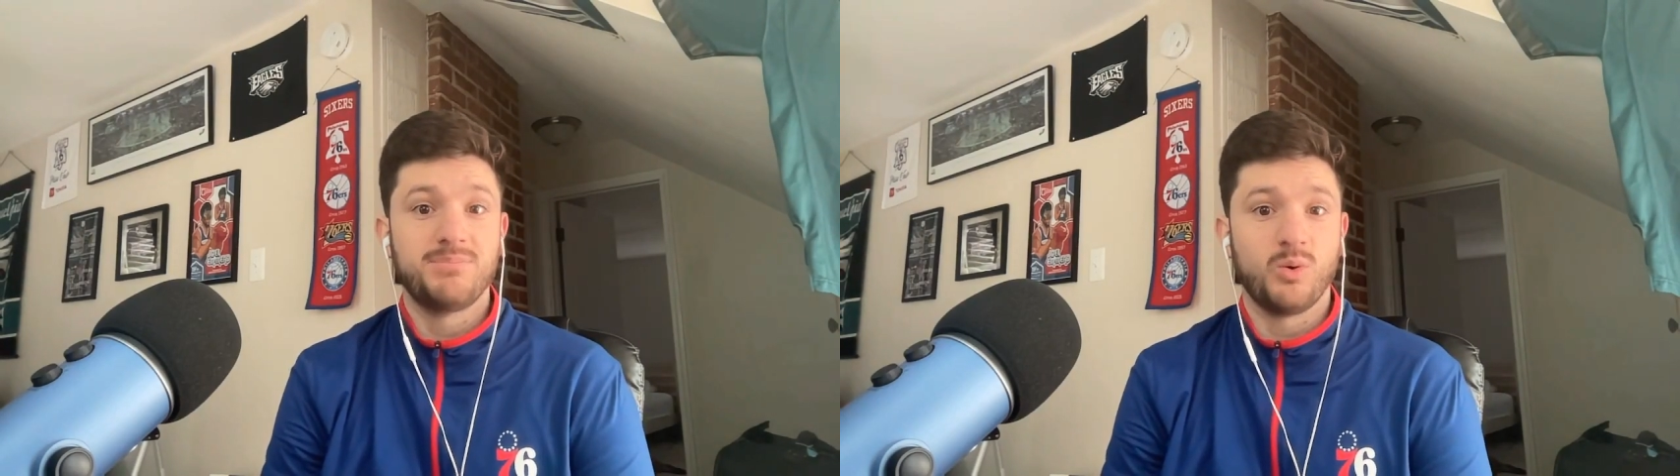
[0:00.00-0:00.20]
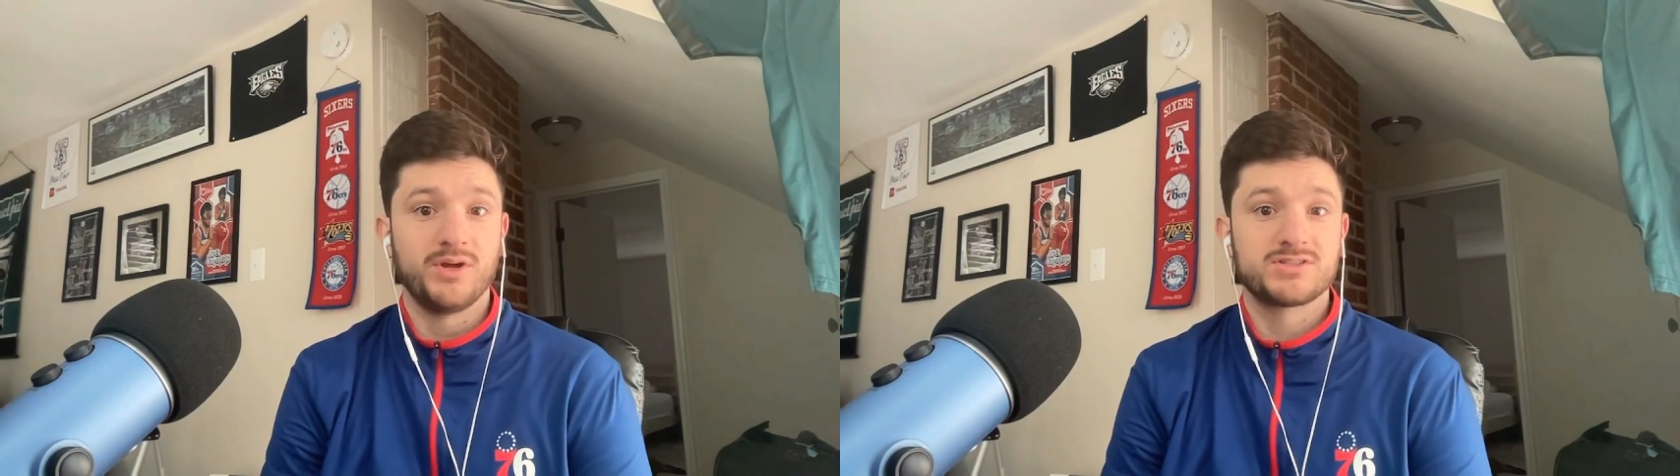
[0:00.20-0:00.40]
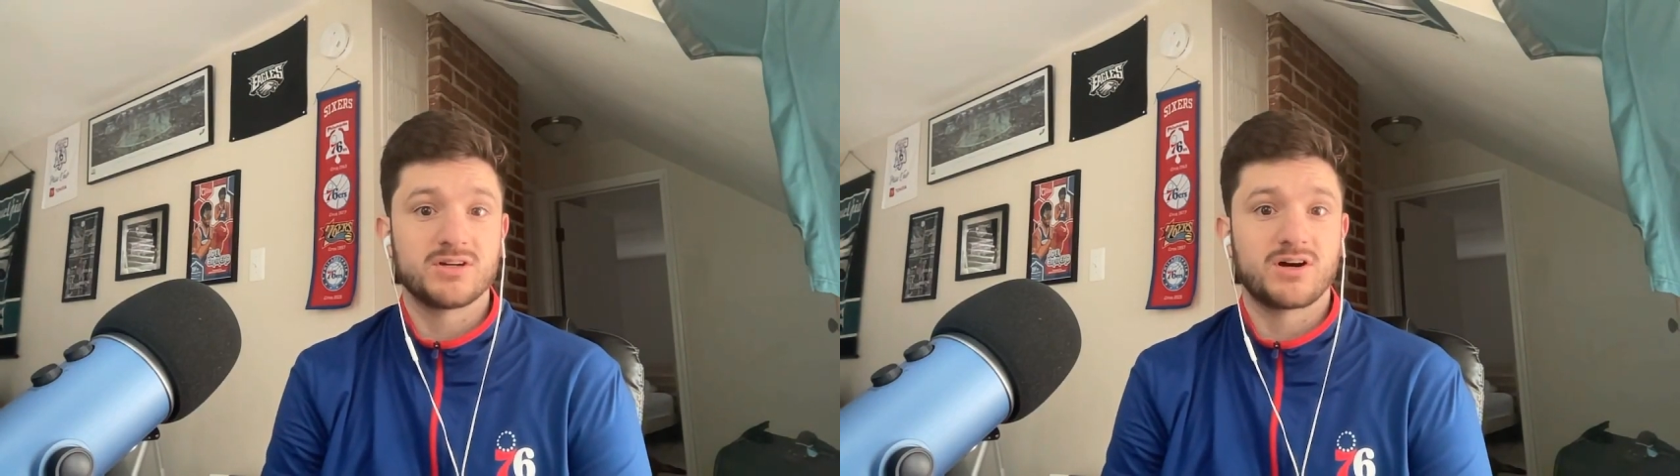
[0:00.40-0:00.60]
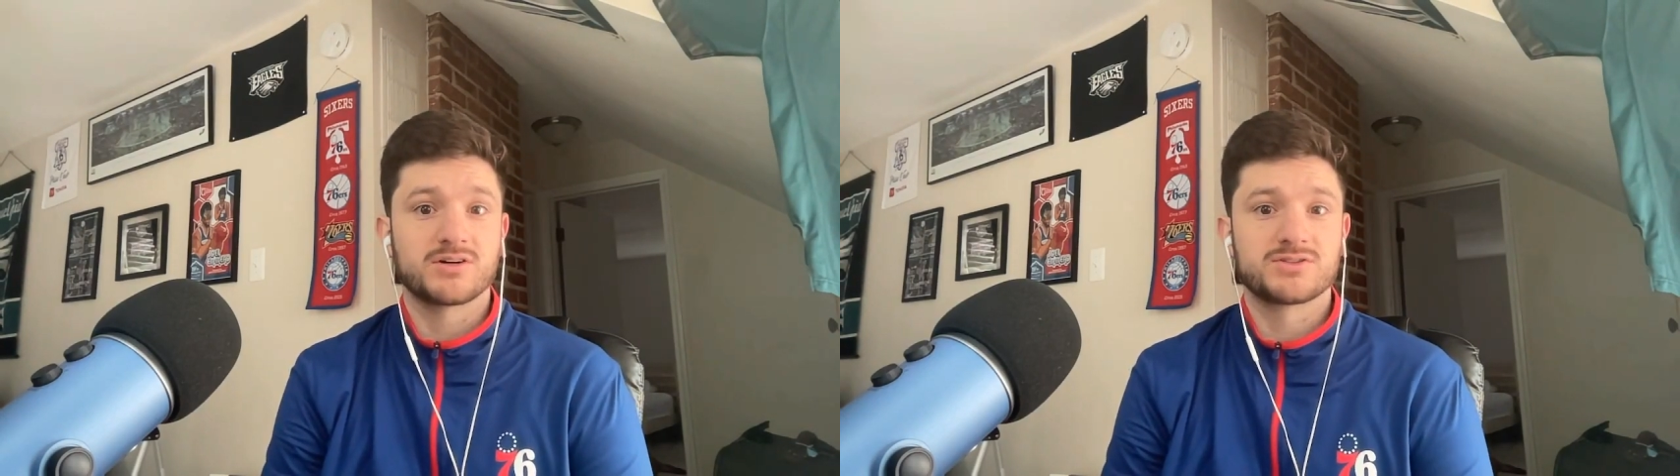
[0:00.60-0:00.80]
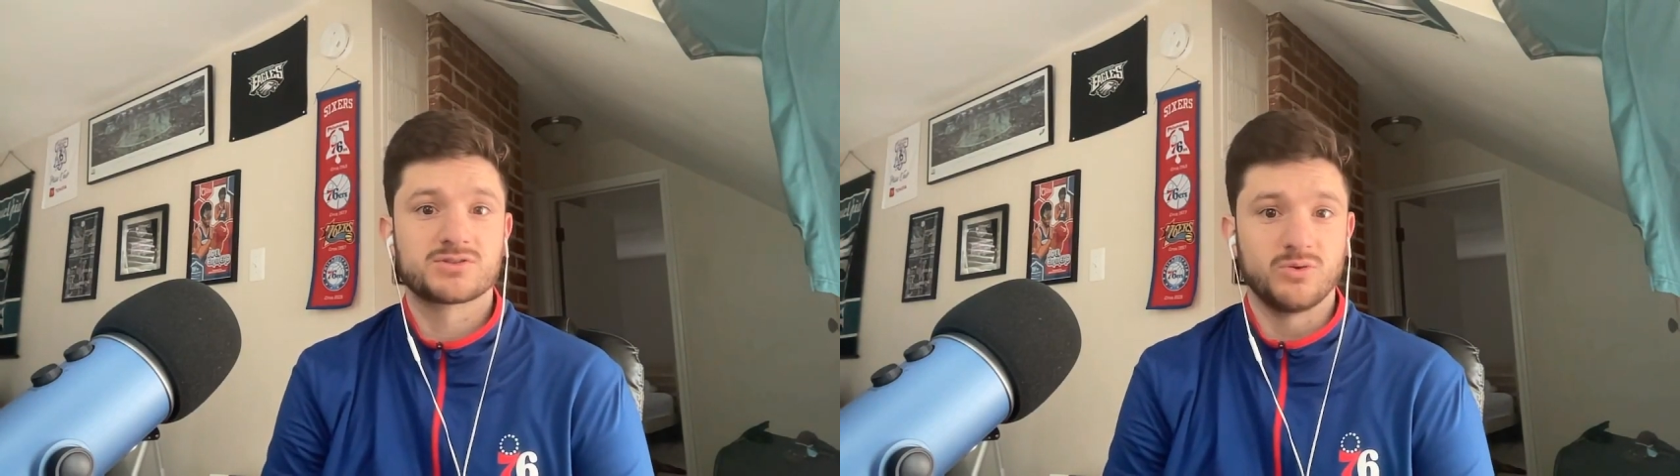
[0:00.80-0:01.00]
points
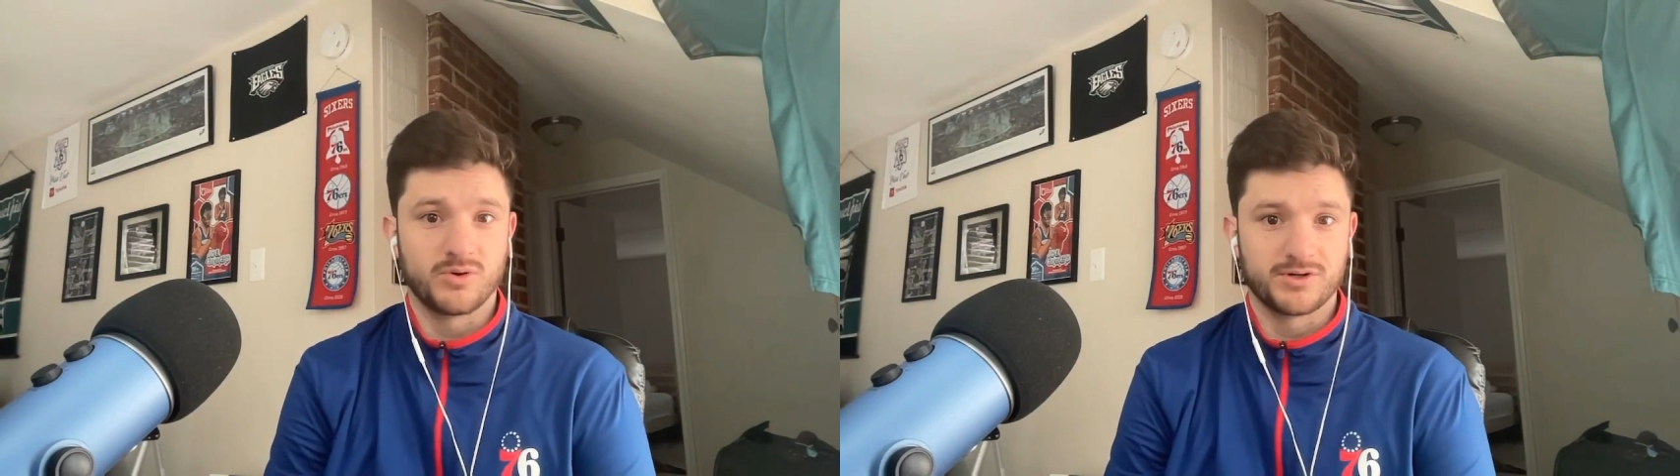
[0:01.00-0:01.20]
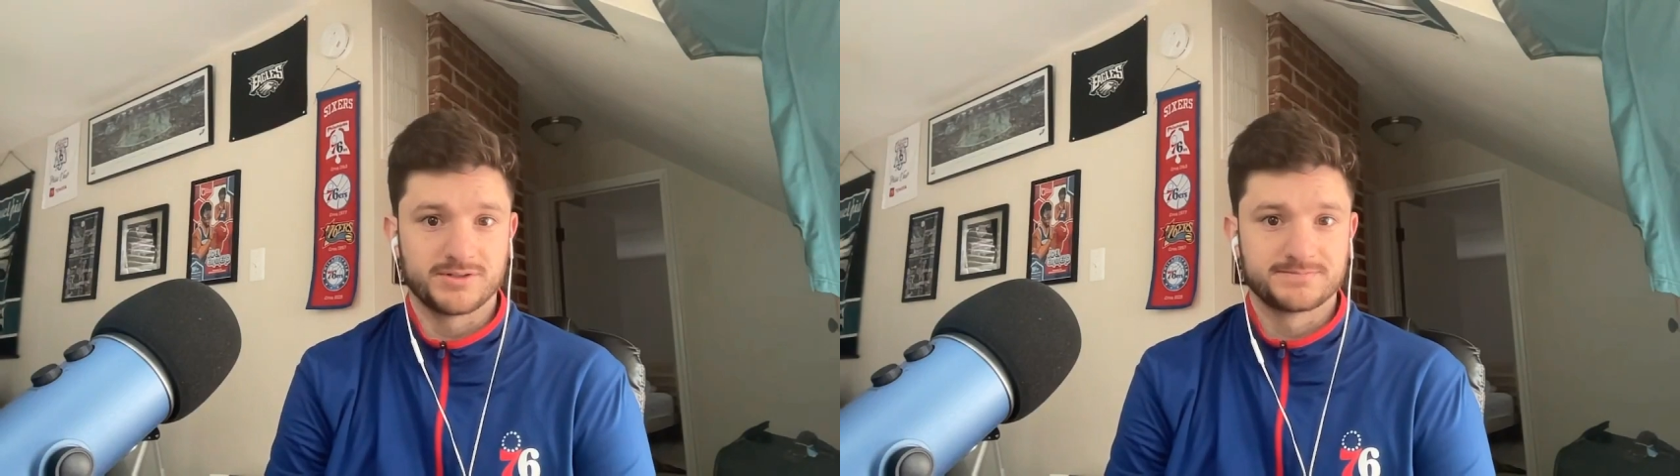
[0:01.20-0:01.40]
are scored.